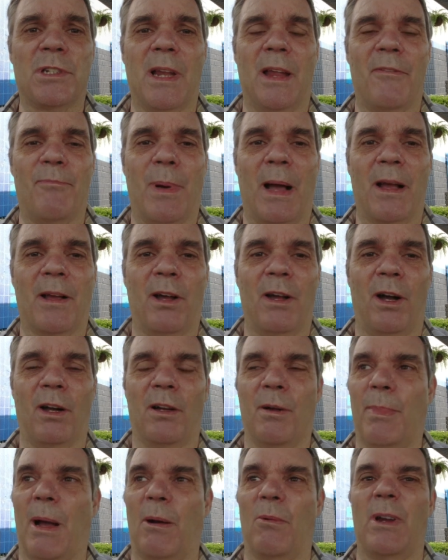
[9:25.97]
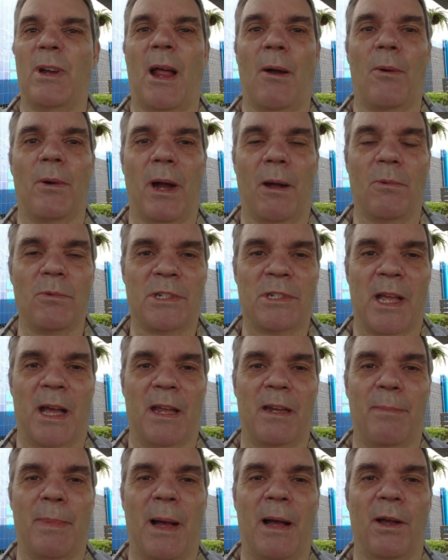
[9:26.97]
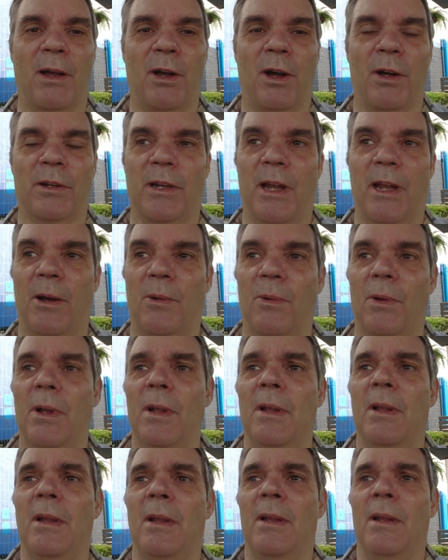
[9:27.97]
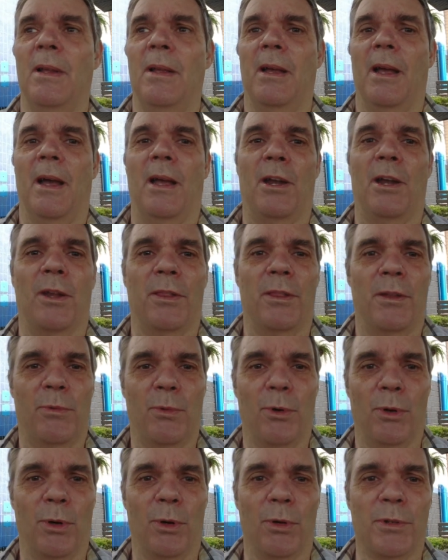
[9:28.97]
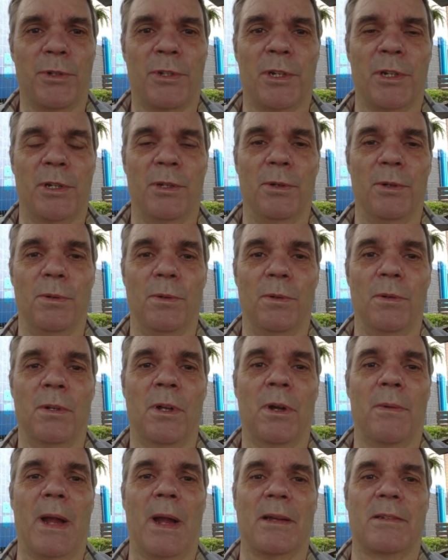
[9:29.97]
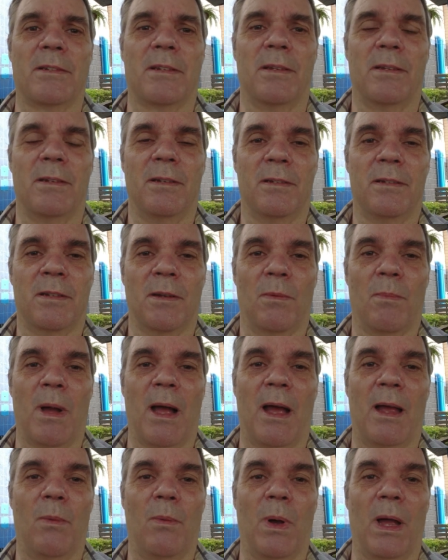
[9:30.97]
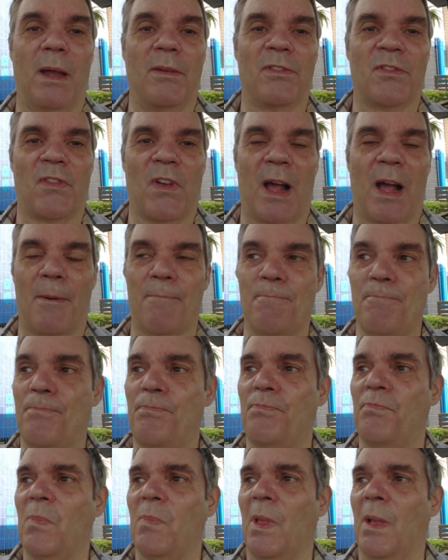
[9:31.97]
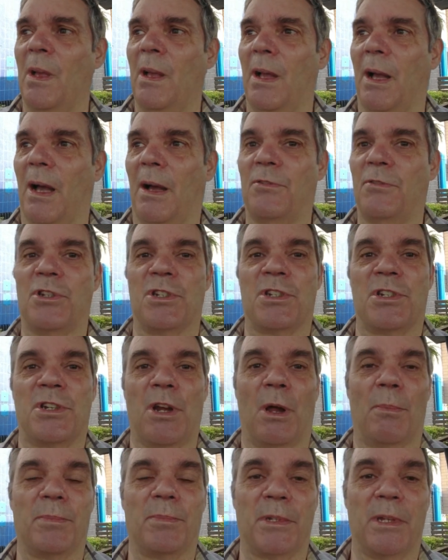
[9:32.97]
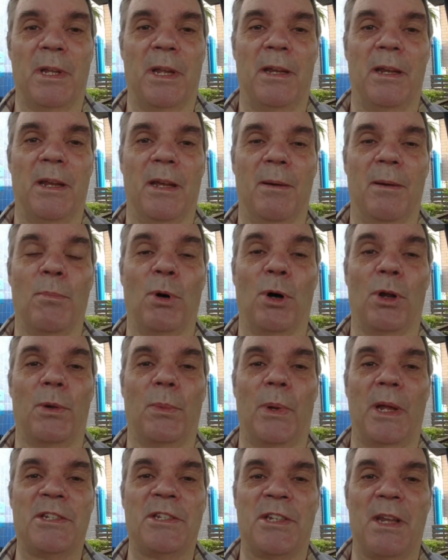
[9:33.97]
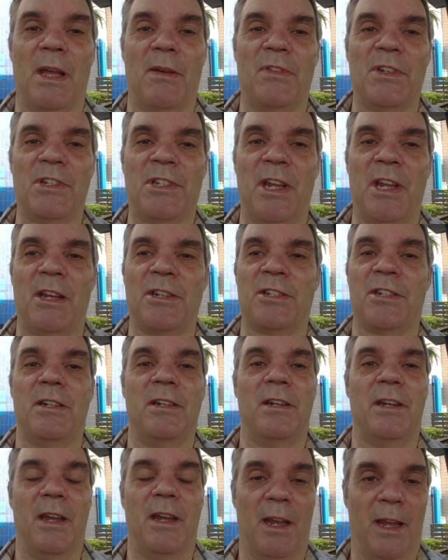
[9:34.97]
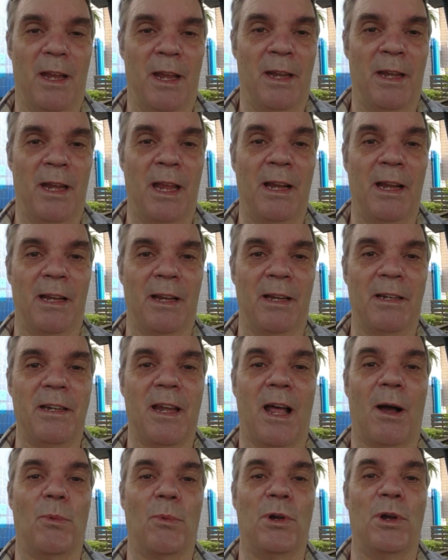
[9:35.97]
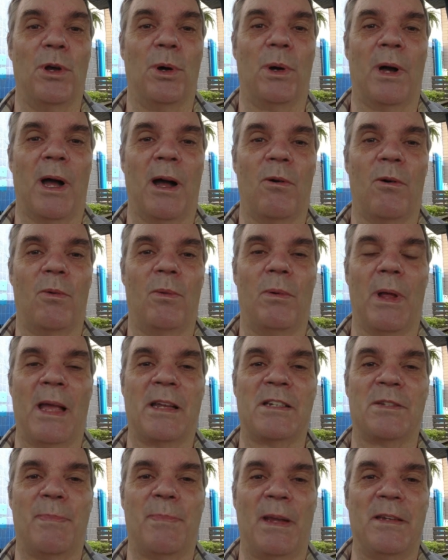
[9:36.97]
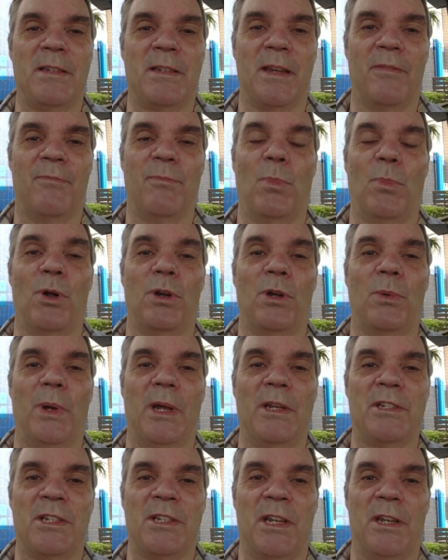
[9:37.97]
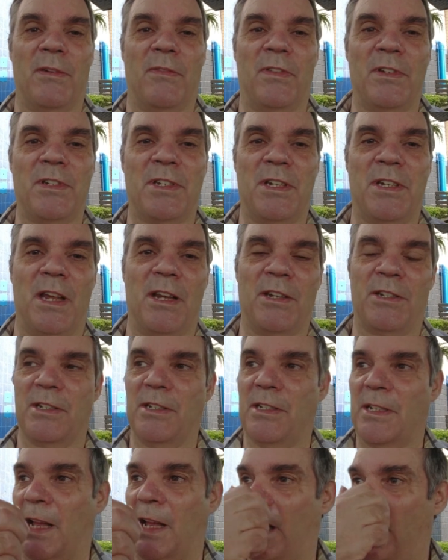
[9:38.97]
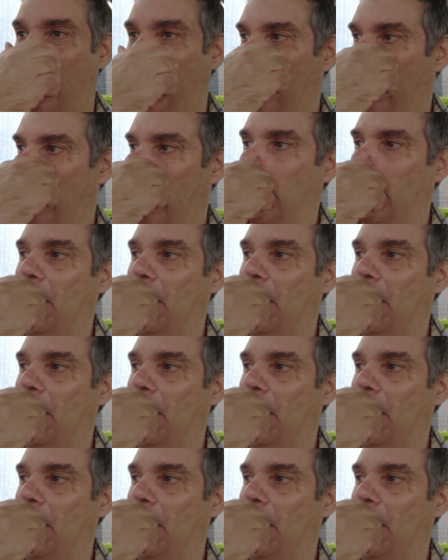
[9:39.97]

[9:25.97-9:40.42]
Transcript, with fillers: just left Bangkok, about an hour outside of Bangkok now, and on the road to Korat, to my wife's farm. I've just stopped in a motorway service station in England. Now we know how expensive motorway service stations are